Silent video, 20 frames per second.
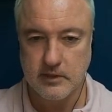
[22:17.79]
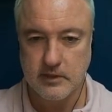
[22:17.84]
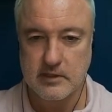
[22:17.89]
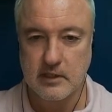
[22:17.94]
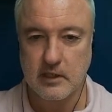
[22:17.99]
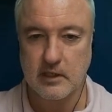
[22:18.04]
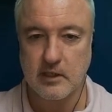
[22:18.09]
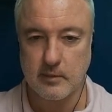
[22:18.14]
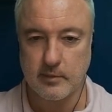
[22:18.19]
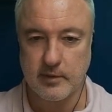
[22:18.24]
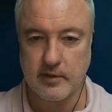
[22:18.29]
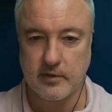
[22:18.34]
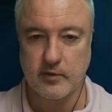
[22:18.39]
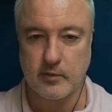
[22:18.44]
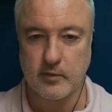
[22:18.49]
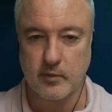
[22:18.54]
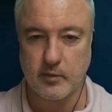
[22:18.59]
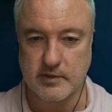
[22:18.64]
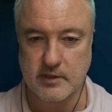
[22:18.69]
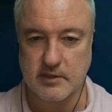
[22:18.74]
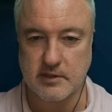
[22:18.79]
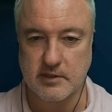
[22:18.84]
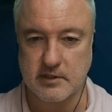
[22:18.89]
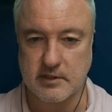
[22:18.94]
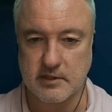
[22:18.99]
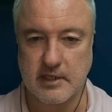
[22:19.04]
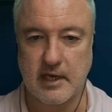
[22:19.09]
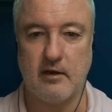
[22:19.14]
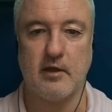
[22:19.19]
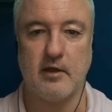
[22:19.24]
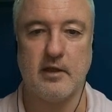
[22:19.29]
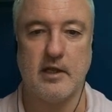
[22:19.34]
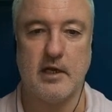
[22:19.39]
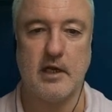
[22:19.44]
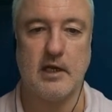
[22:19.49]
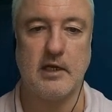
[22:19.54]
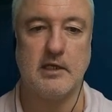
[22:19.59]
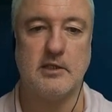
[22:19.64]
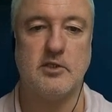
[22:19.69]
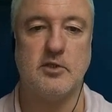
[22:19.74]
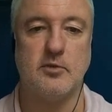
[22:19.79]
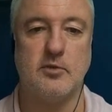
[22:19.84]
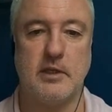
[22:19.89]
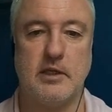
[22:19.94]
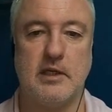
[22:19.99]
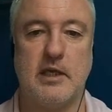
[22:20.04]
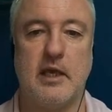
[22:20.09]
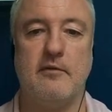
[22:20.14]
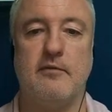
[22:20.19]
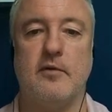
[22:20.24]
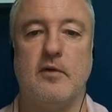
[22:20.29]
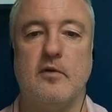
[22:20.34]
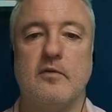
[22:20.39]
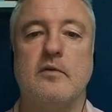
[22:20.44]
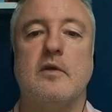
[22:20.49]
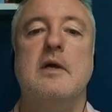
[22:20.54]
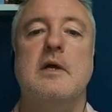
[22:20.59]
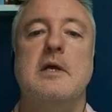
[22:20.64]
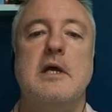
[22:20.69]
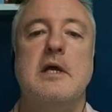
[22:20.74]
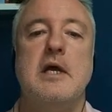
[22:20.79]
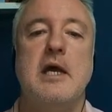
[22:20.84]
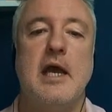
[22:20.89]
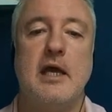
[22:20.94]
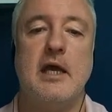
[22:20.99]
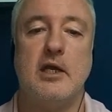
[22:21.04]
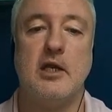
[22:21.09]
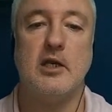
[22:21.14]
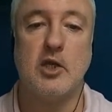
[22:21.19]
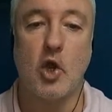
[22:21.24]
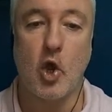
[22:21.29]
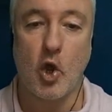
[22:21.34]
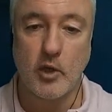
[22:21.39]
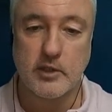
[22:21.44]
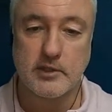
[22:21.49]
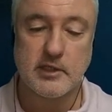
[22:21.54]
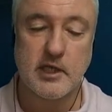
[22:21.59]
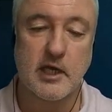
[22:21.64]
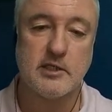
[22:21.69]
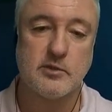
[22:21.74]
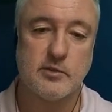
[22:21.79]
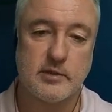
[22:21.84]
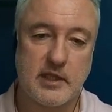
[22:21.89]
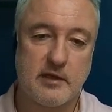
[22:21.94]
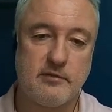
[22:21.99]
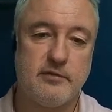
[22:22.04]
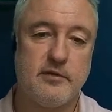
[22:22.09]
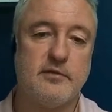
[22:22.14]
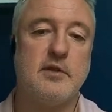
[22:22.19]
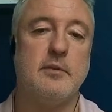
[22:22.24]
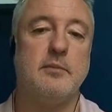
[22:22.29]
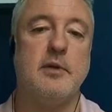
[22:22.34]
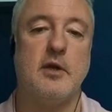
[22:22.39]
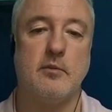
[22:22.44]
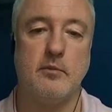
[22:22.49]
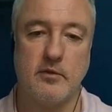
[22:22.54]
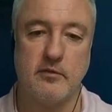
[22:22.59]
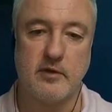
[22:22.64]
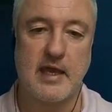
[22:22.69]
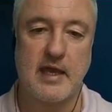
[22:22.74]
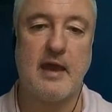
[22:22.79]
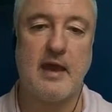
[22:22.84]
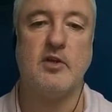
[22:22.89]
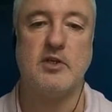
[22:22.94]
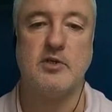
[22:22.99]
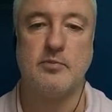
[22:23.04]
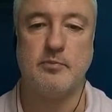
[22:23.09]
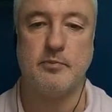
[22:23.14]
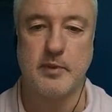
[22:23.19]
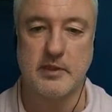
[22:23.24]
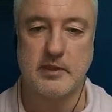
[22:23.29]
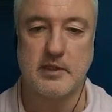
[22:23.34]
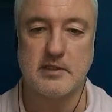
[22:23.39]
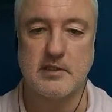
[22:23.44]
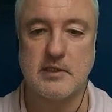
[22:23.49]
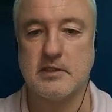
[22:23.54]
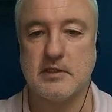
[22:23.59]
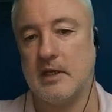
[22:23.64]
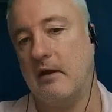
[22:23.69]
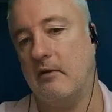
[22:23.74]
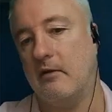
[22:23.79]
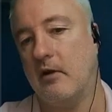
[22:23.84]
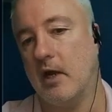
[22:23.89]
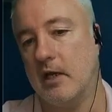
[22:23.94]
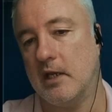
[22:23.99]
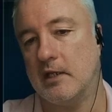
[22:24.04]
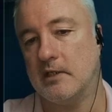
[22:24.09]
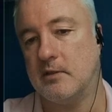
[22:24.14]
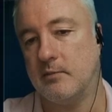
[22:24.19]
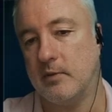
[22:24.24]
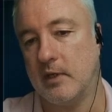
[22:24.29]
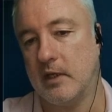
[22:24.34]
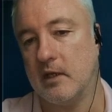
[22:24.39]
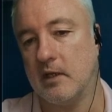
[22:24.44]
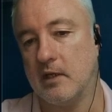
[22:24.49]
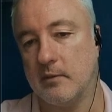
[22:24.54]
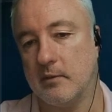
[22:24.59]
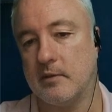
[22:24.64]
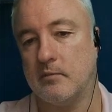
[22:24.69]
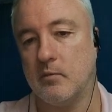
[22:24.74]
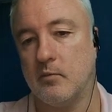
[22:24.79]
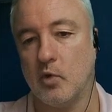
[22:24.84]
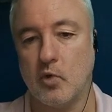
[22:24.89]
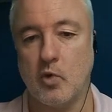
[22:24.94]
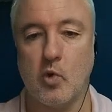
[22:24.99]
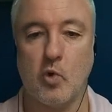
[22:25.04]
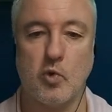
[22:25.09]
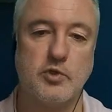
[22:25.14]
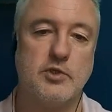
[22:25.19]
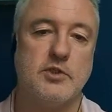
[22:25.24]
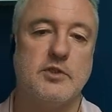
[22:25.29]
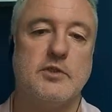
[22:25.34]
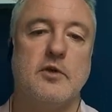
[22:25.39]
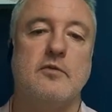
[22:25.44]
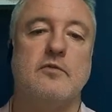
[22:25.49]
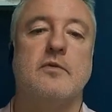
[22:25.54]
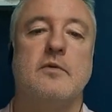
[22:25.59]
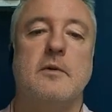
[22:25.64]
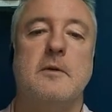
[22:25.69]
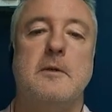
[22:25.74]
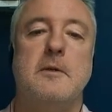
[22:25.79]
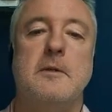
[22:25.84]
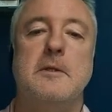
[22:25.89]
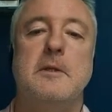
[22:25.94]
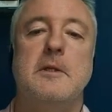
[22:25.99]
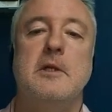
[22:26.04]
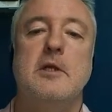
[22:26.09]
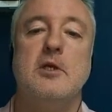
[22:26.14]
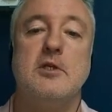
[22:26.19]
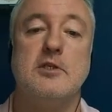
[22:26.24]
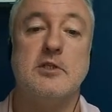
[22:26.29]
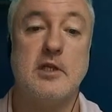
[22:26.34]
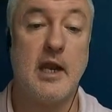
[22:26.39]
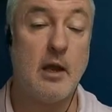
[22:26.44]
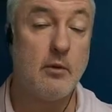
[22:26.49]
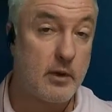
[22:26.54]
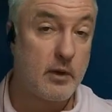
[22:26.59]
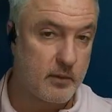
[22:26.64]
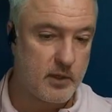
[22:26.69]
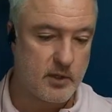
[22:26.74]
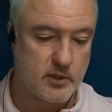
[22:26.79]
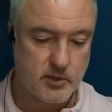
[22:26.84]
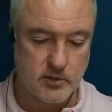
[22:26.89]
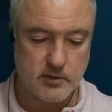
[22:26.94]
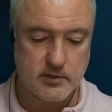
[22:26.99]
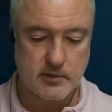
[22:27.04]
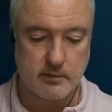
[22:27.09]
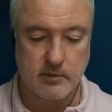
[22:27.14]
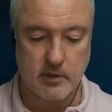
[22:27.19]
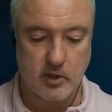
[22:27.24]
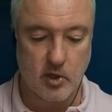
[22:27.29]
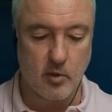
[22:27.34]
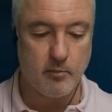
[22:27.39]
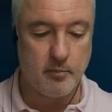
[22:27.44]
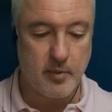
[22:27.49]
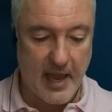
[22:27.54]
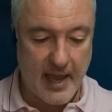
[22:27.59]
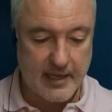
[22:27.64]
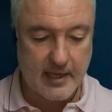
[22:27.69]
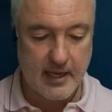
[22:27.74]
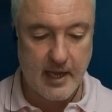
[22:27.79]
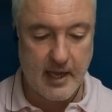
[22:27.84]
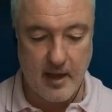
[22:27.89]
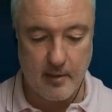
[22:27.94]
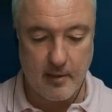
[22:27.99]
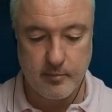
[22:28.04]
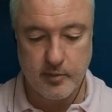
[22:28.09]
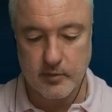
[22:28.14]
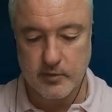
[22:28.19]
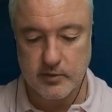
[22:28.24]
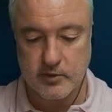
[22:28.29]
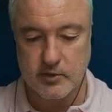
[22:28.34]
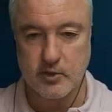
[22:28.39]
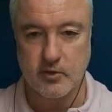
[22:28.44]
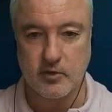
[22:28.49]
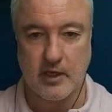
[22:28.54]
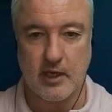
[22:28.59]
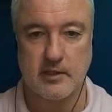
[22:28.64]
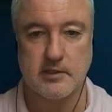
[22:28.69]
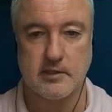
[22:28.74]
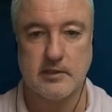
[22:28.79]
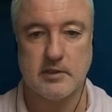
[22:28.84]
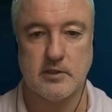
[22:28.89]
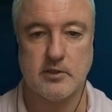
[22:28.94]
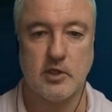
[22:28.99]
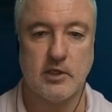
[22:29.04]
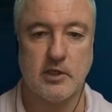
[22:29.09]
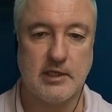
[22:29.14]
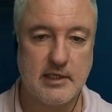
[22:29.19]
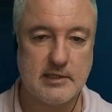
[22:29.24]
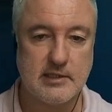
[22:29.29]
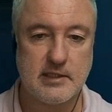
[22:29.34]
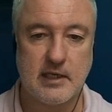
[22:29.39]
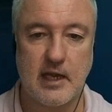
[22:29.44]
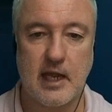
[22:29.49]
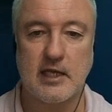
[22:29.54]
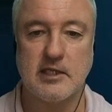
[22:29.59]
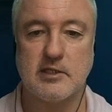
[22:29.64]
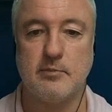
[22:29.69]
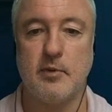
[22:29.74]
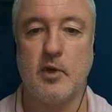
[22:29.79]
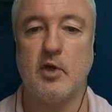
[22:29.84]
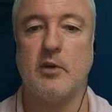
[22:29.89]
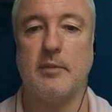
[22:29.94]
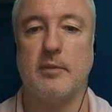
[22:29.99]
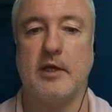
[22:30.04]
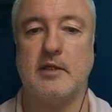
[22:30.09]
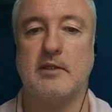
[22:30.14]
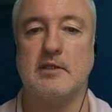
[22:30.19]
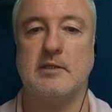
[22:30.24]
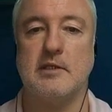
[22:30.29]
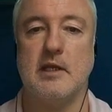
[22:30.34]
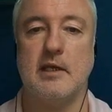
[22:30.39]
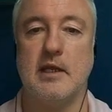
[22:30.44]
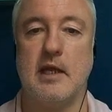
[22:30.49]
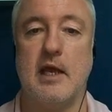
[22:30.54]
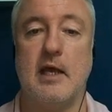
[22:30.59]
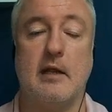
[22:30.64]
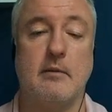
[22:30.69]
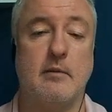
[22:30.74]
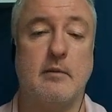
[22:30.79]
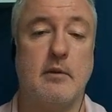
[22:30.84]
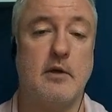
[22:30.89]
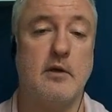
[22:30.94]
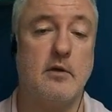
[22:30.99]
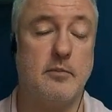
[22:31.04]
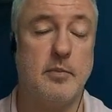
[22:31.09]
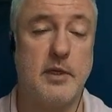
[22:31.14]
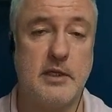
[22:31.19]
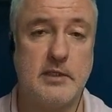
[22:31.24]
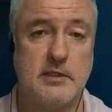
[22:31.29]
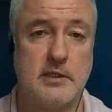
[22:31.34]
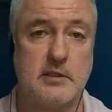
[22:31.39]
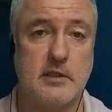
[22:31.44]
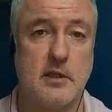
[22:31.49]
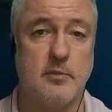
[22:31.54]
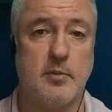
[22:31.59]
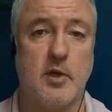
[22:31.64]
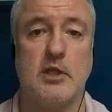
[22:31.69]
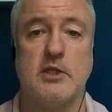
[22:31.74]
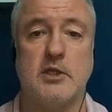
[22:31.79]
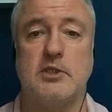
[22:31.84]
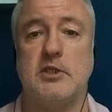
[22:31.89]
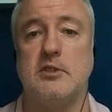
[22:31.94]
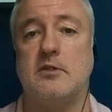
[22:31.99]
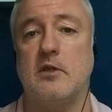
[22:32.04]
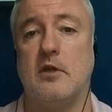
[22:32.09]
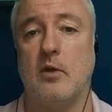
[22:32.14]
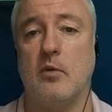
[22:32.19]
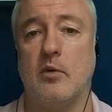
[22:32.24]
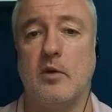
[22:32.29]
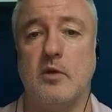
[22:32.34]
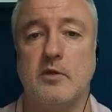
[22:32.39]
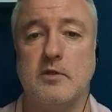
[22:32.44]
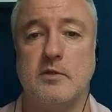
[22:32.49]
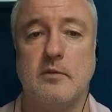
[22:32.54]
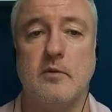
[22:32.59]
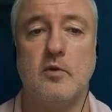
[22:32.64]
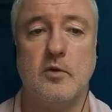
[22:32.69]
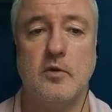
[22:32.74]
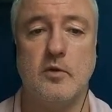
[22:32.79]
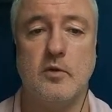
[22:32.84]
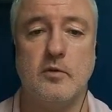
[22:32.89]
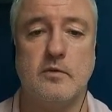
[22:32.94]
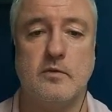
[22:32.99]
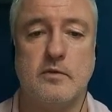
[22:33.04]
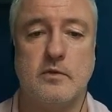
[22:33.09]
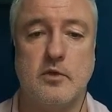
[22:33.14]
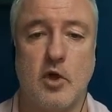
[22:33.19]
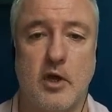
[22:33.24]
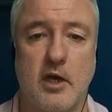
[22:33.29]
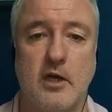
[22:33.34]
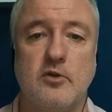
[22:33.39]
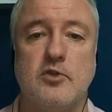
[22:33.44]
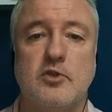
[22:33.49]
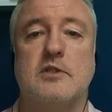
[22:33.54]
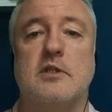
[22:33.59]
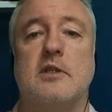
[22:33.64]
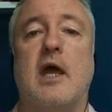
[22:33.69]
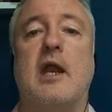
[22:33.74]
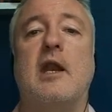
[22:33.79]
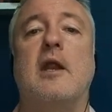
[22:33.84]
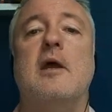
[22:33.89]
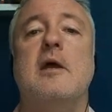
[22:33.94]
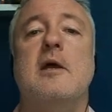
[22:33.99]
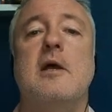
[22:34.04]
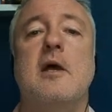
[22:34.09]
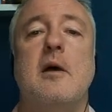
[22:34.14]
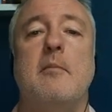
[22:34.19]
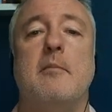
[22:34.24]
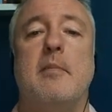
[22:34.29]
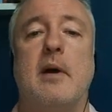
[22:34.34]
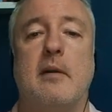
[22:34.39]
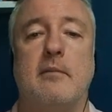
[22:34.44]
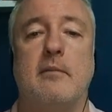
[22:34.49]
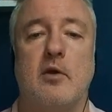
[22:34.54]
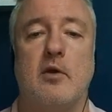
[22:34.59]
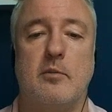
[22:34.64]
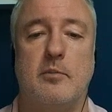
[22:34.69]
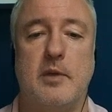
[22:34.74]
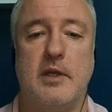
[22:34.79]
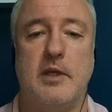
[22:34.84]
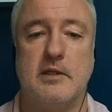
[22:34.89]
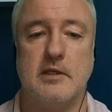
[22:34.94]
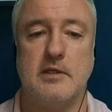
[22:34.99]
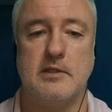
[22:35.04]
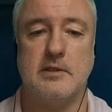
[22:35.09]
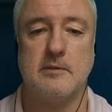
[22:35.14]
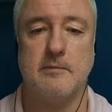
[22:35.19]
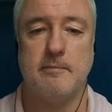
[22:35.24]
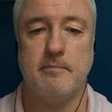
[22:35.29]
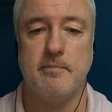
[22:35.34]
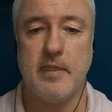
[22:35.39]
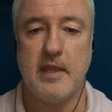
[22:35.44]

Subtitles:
It's a little bit of a resistance area that I need to be careful of. It coincides with that 50-period moving average, but this is an area I need to be a little bit more cautious of. So now what I'm going to do is I'm going to go back up to that. So yesterday I spoke about this idea, and I'm going to repeat it. Apologies to anyone who's not interested in that, but I'm going to repeat this.